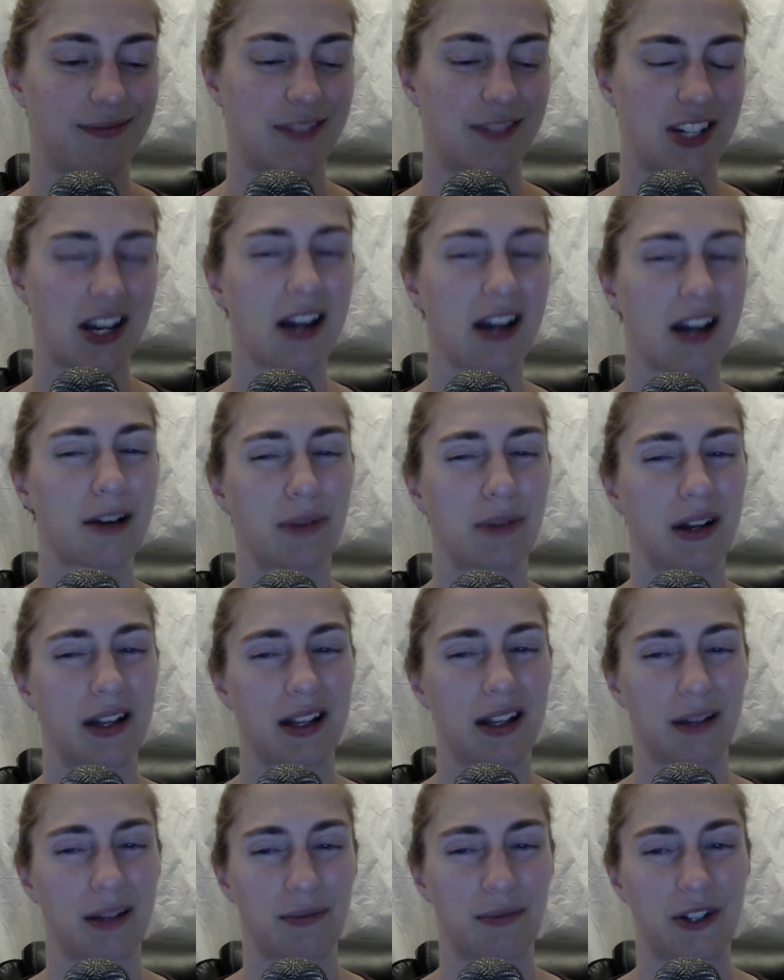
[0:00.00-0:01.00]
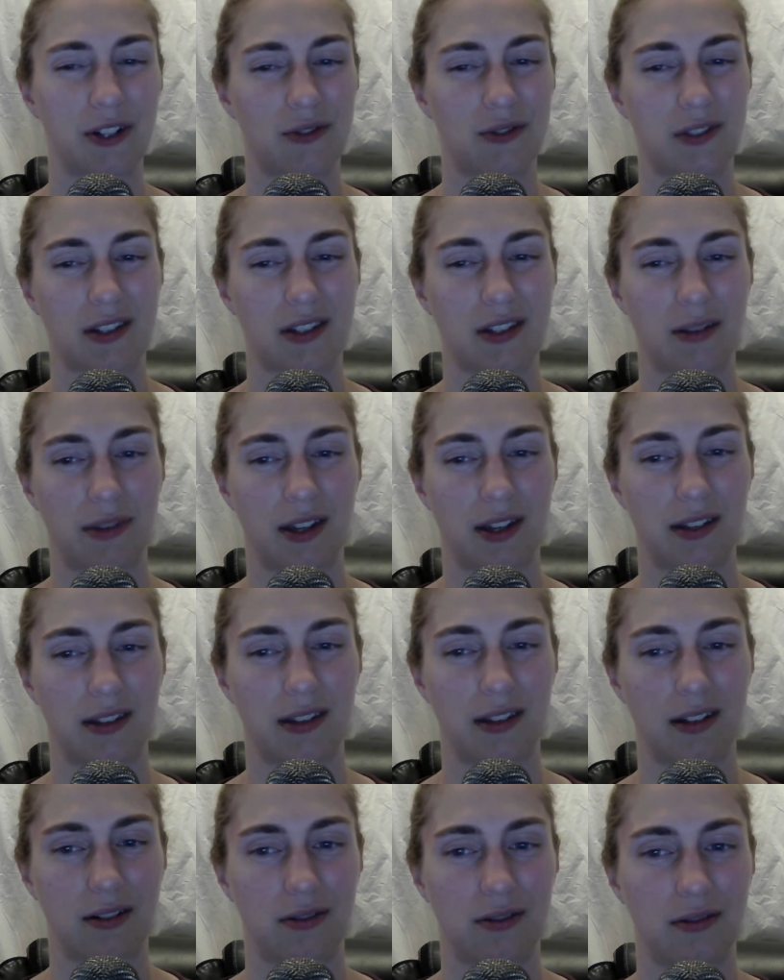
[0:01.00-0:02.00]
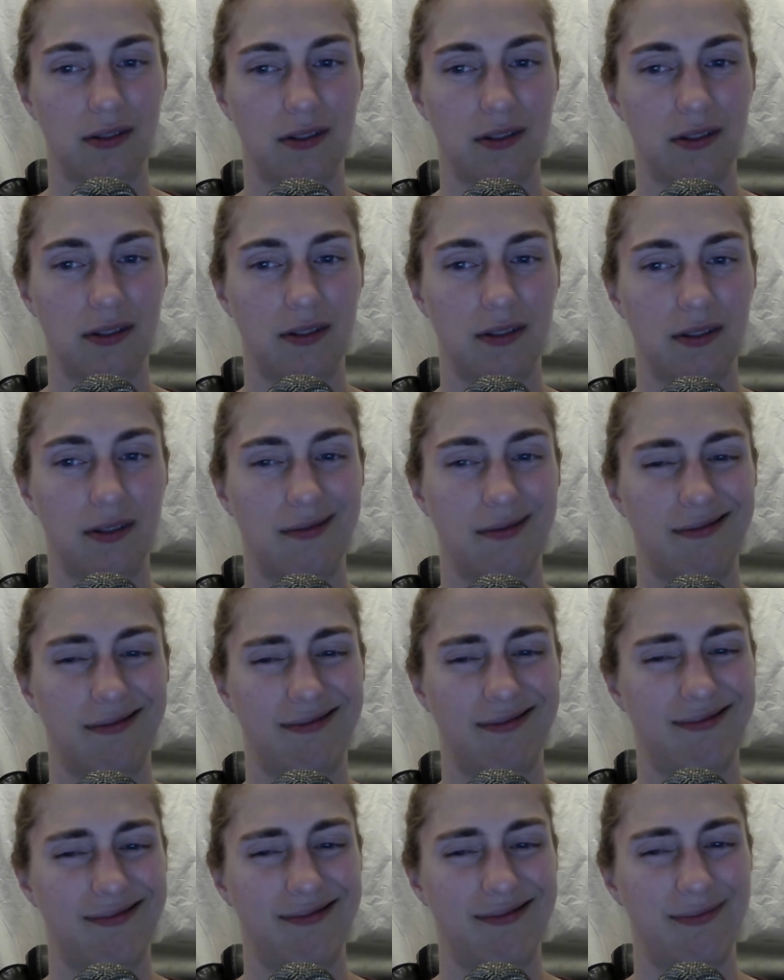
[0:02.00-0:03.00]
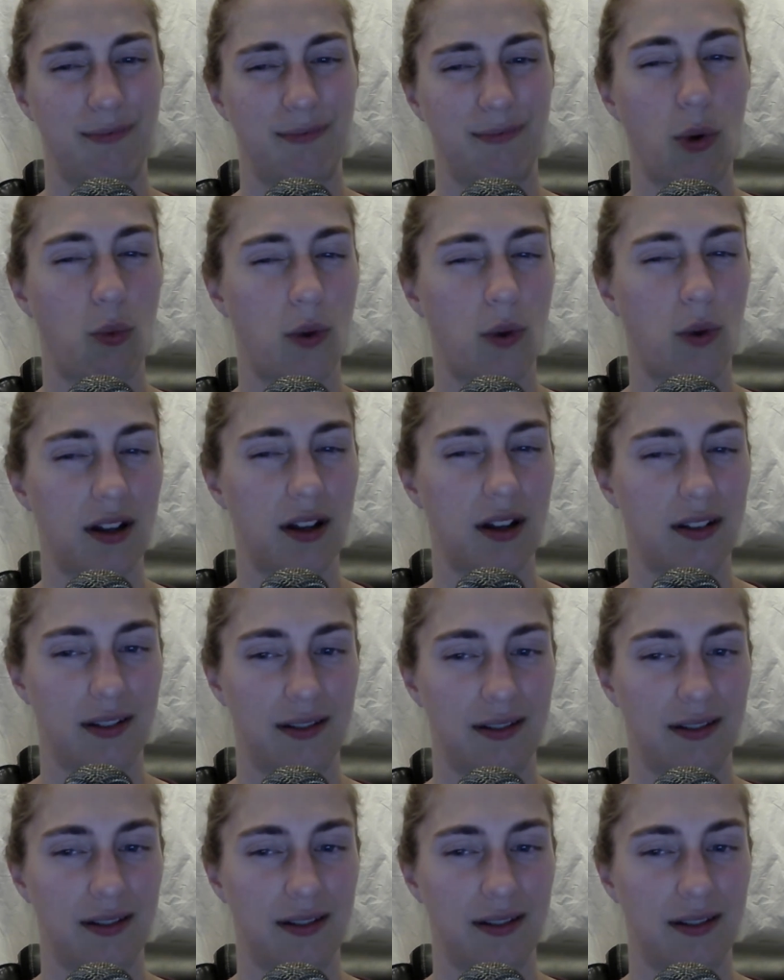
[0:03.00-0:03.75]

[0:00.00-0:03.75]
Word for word: Jack Benningham knows something, though. But what?